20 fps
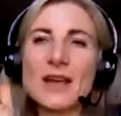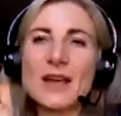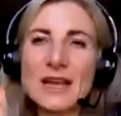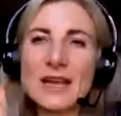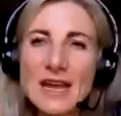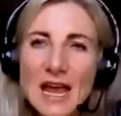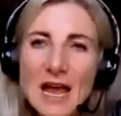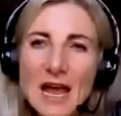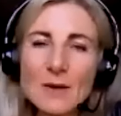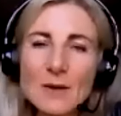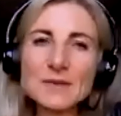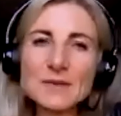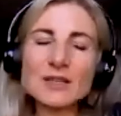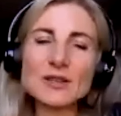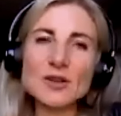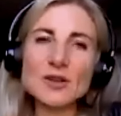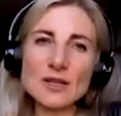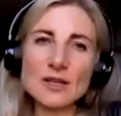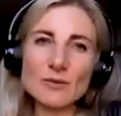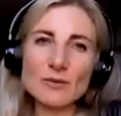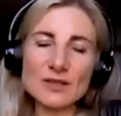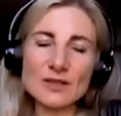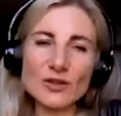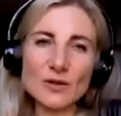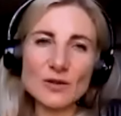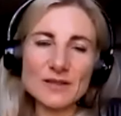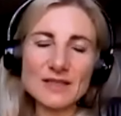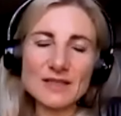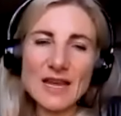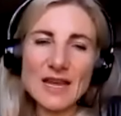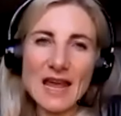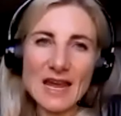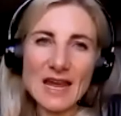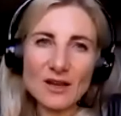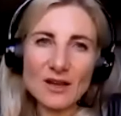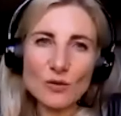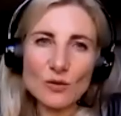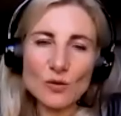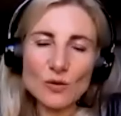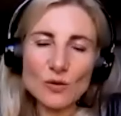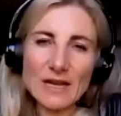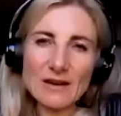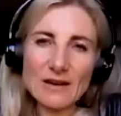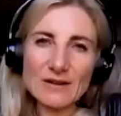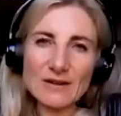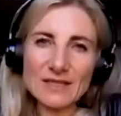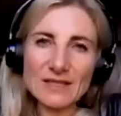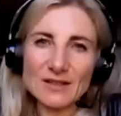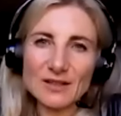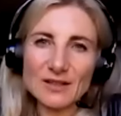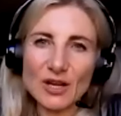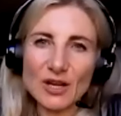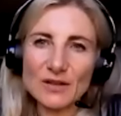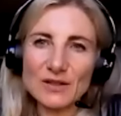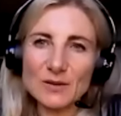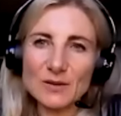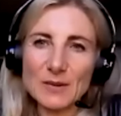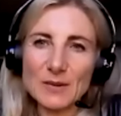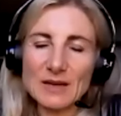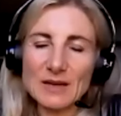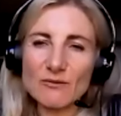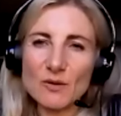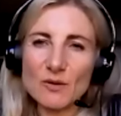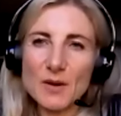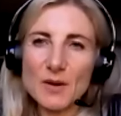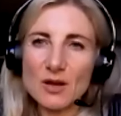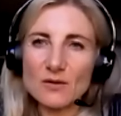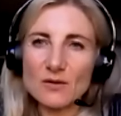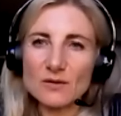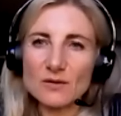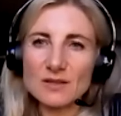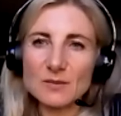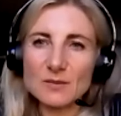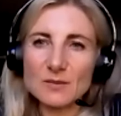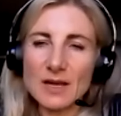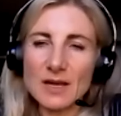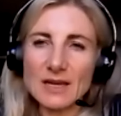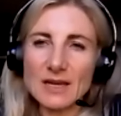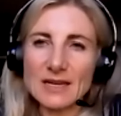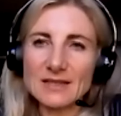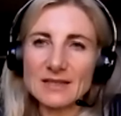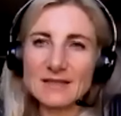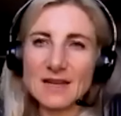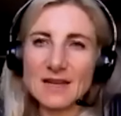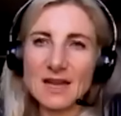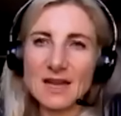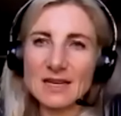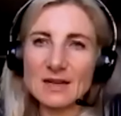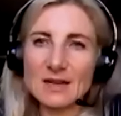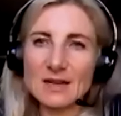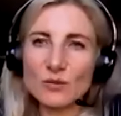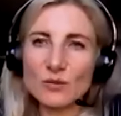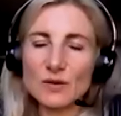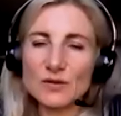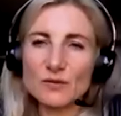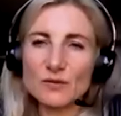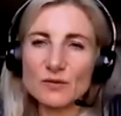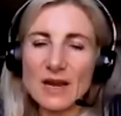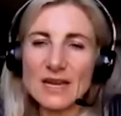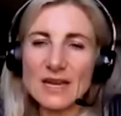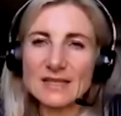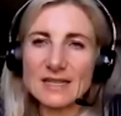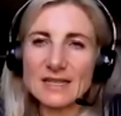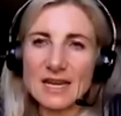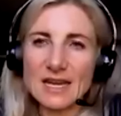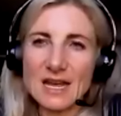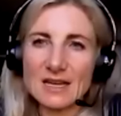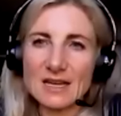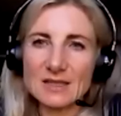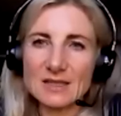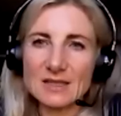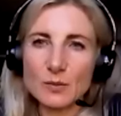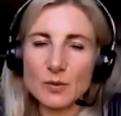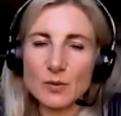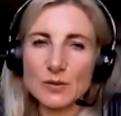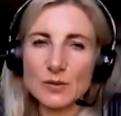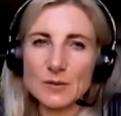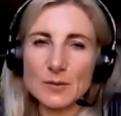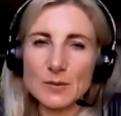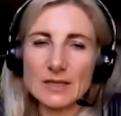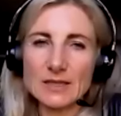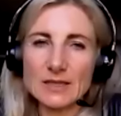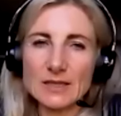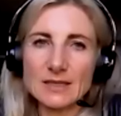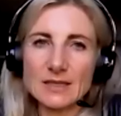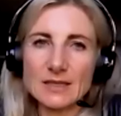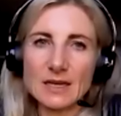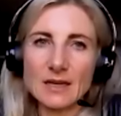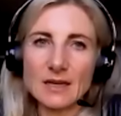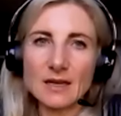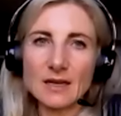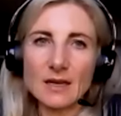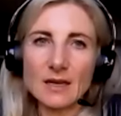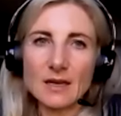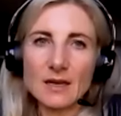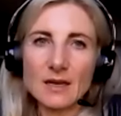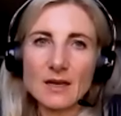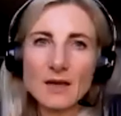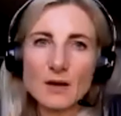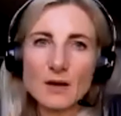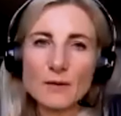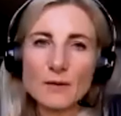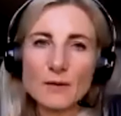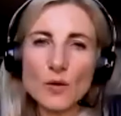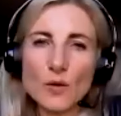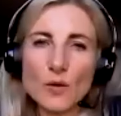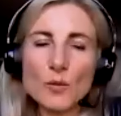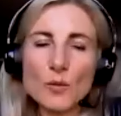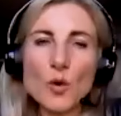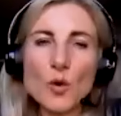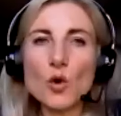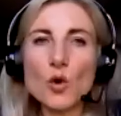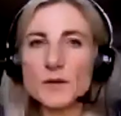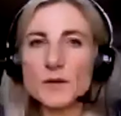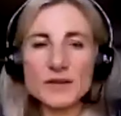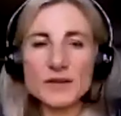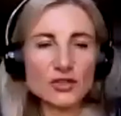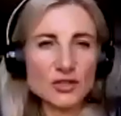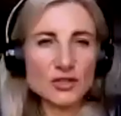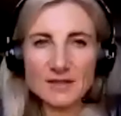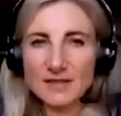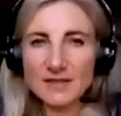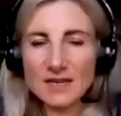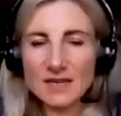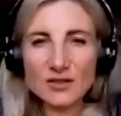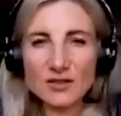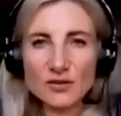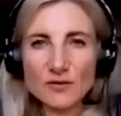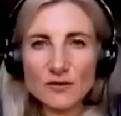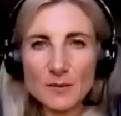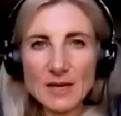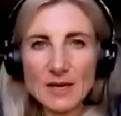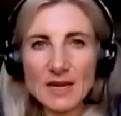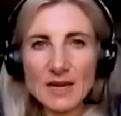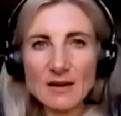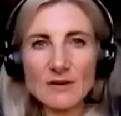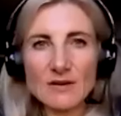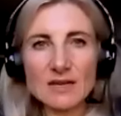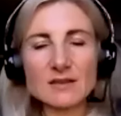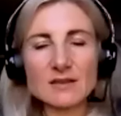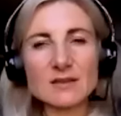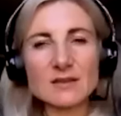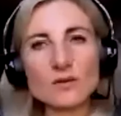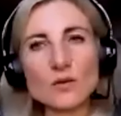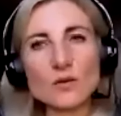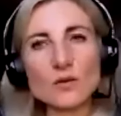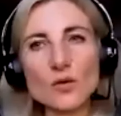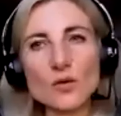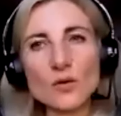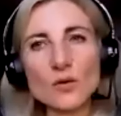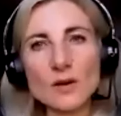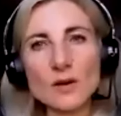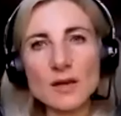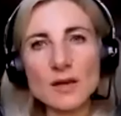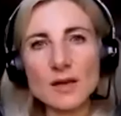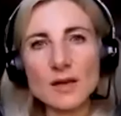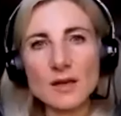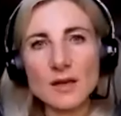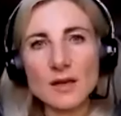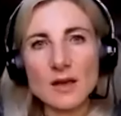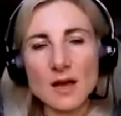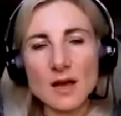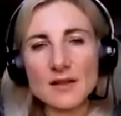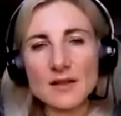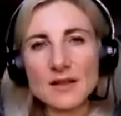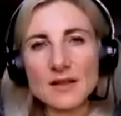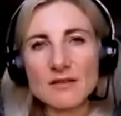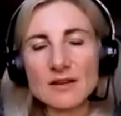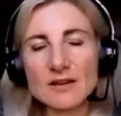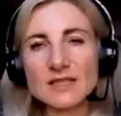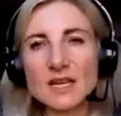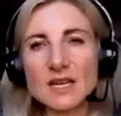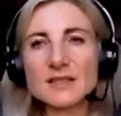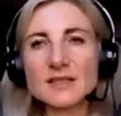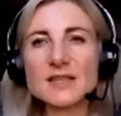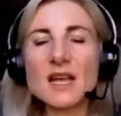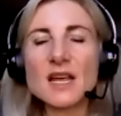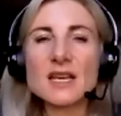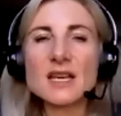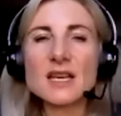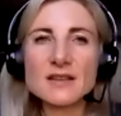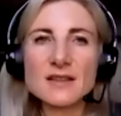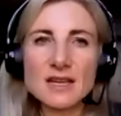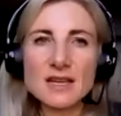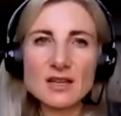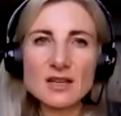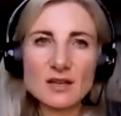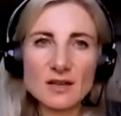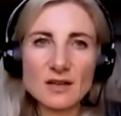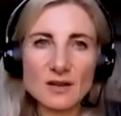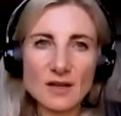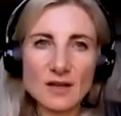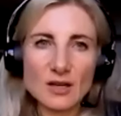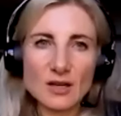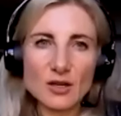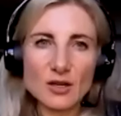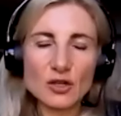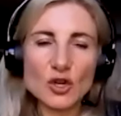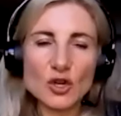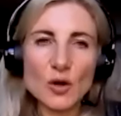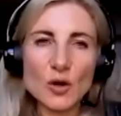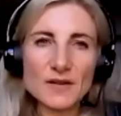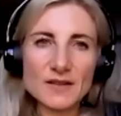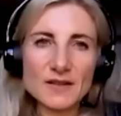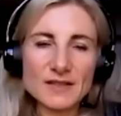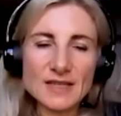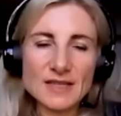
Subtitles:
he absolutely was not saying all hearings are going to be remote, but he certainly was raising it as a possibility for more than just interim hearings or other hearings. I certainly think gone are the